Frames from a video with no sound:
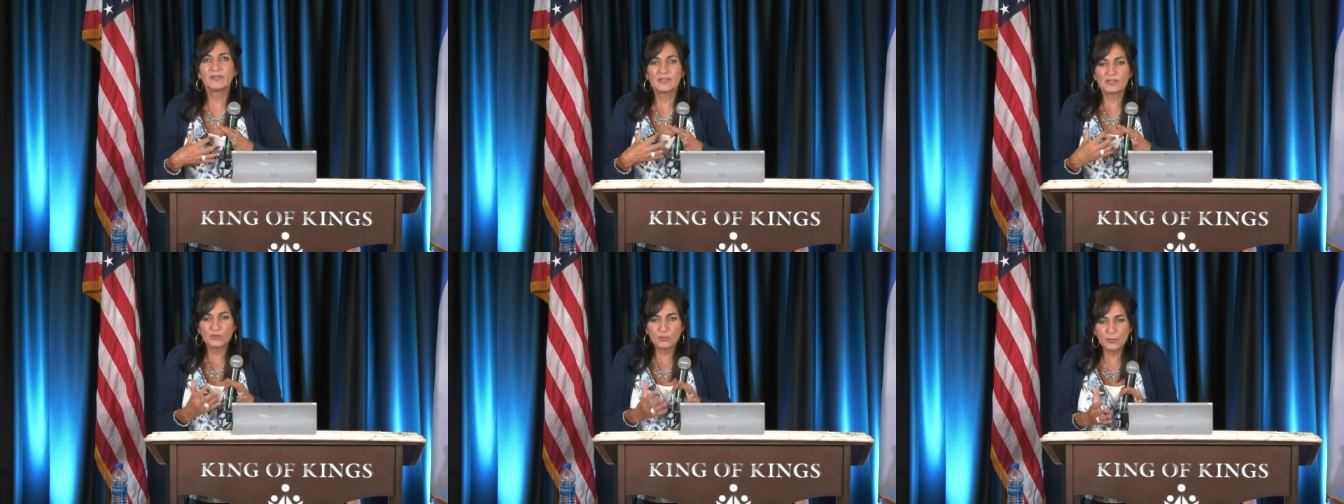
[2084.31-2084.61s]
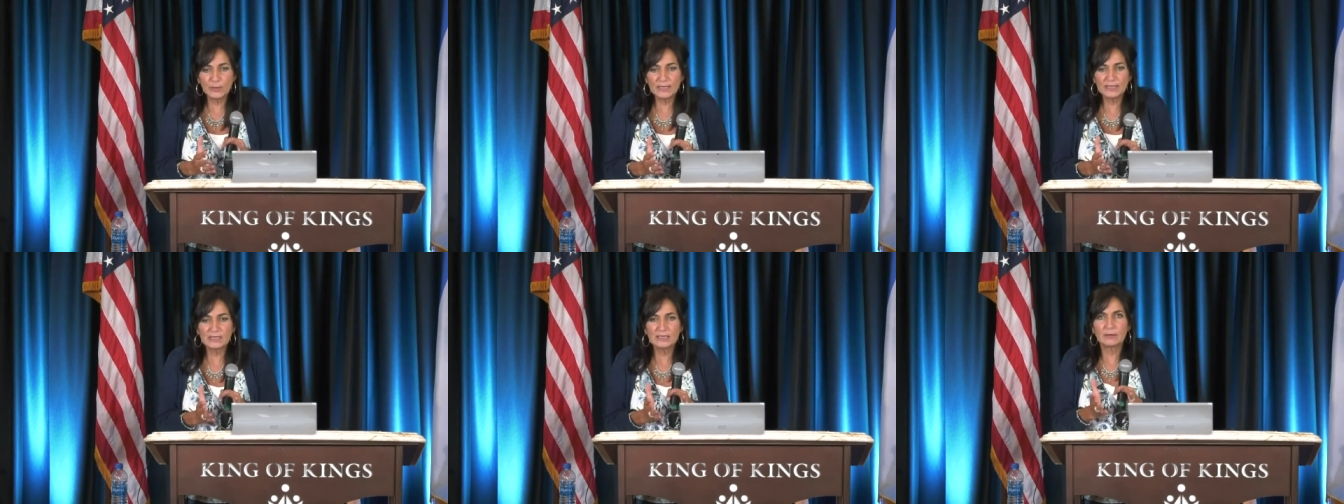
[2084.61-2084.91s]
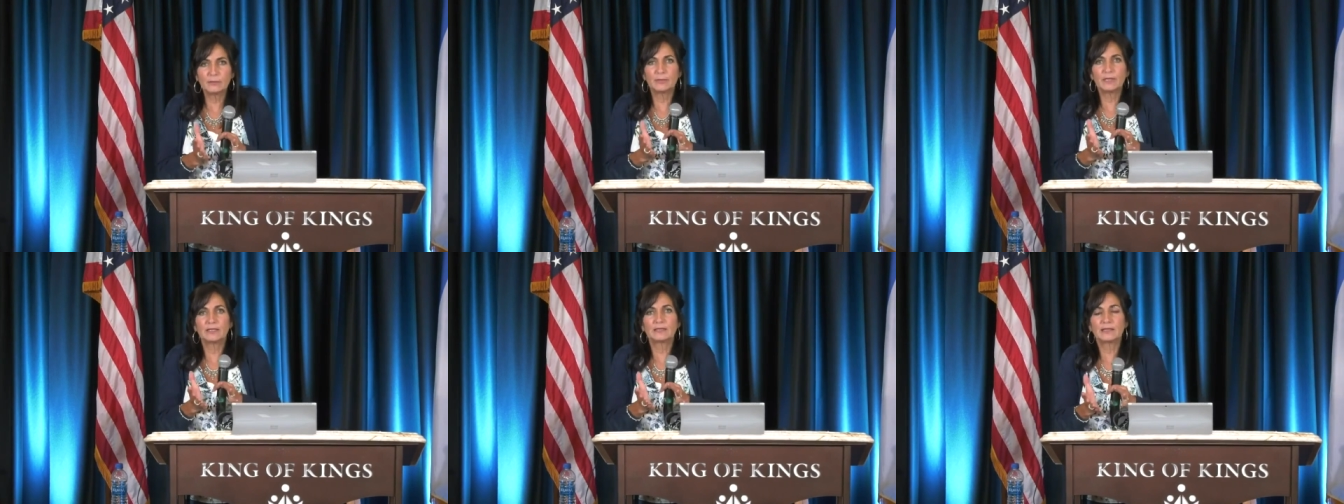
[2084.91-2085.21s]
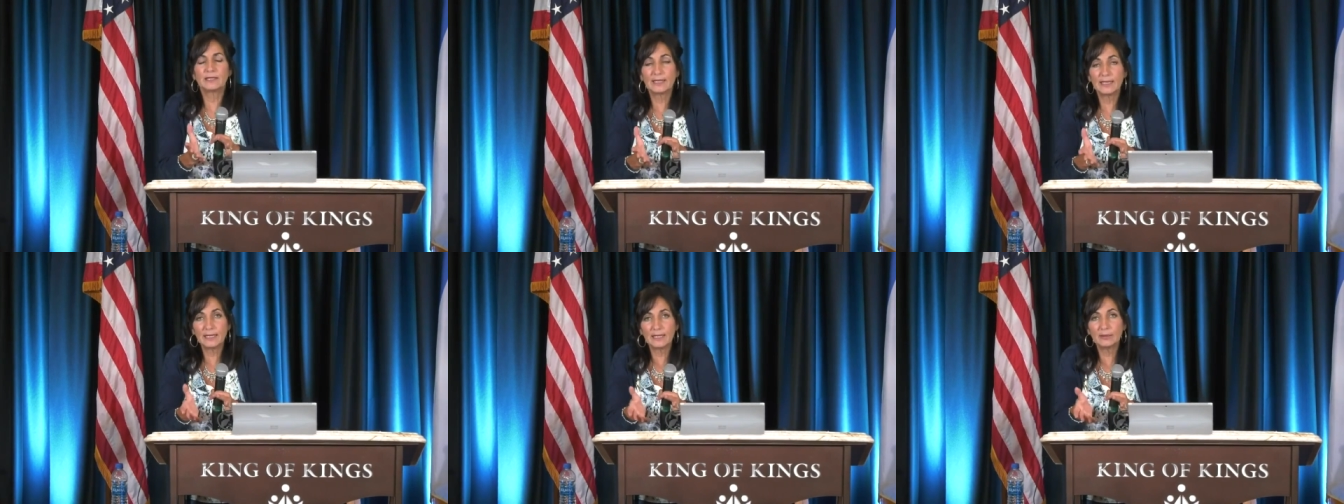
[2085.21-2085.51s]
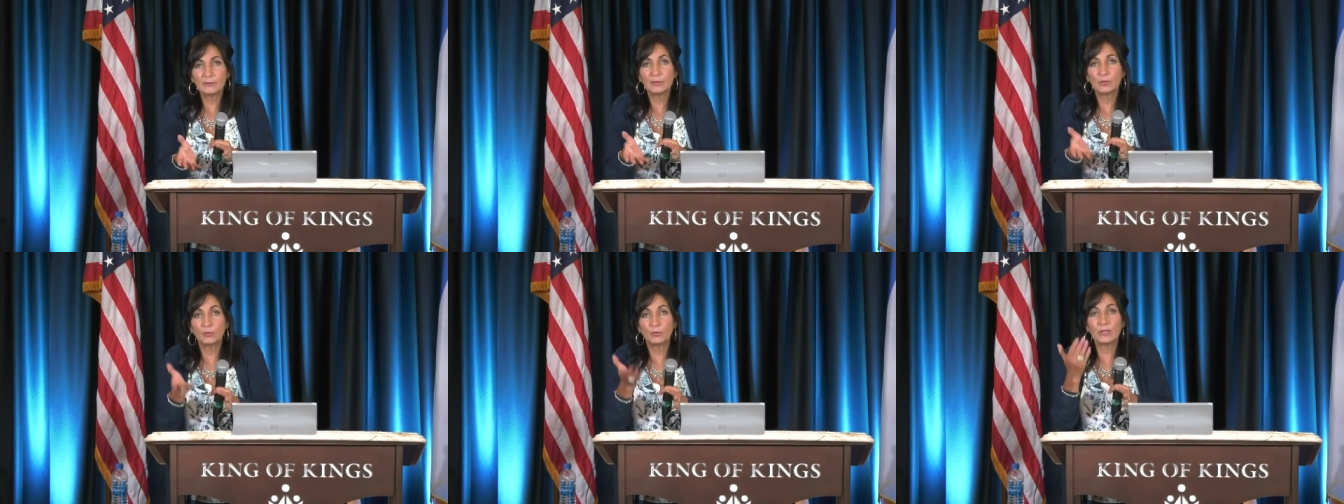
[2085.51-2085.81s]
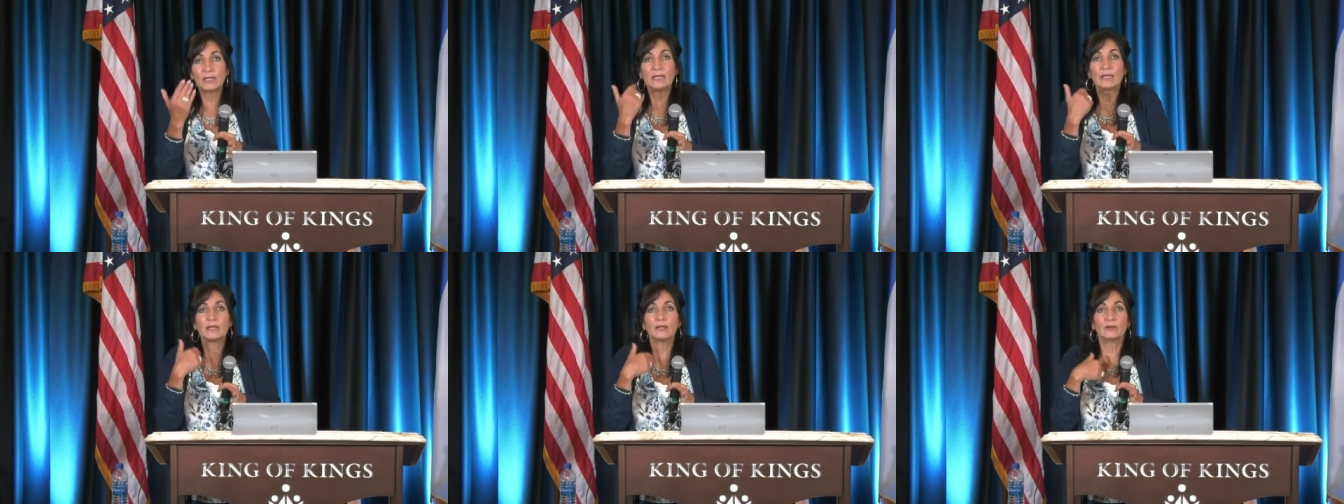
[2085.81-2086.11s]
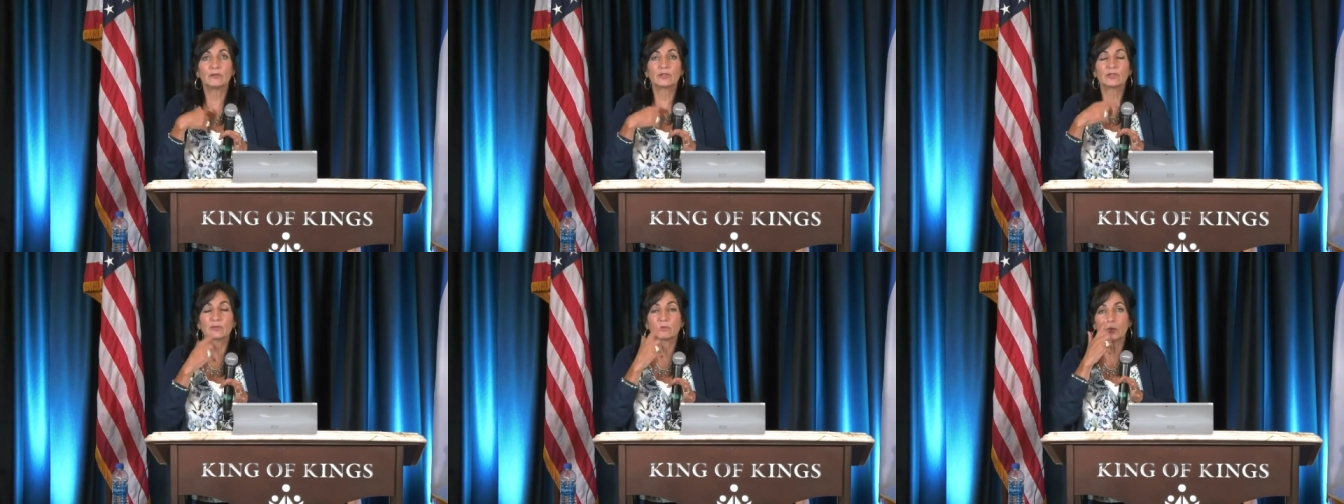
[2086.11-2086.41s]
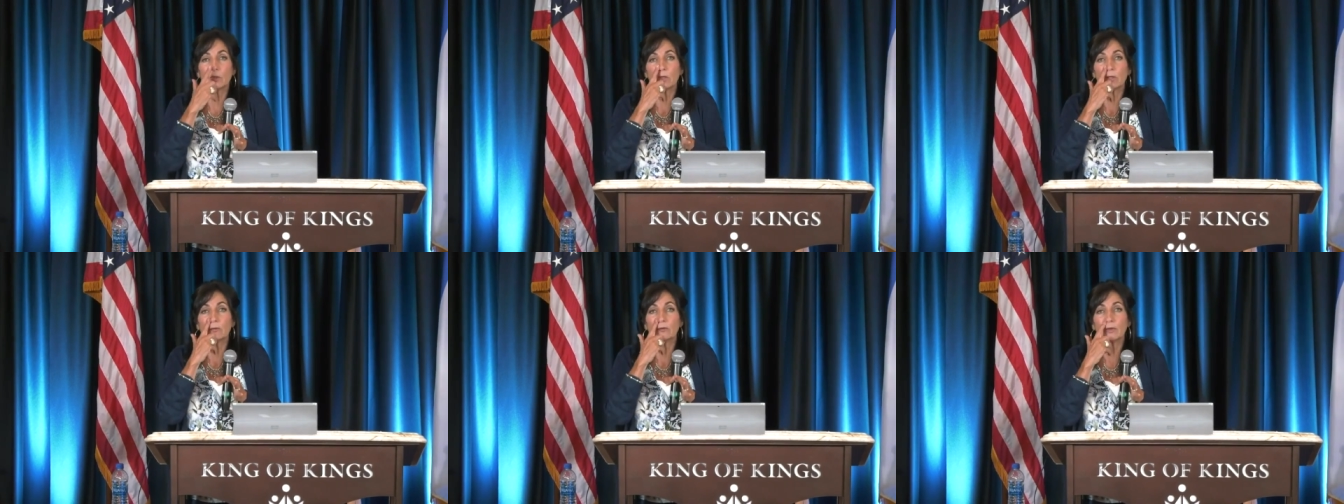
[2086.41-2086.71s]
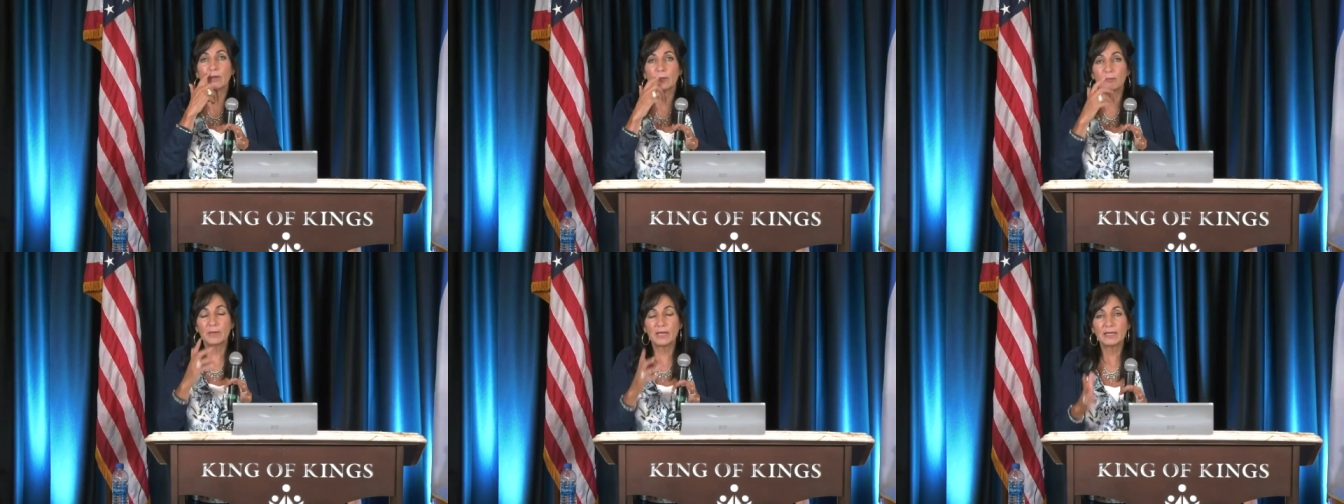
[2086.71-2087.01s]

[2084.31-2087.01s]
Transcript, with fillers: faith as we submit to Him and we hear His word.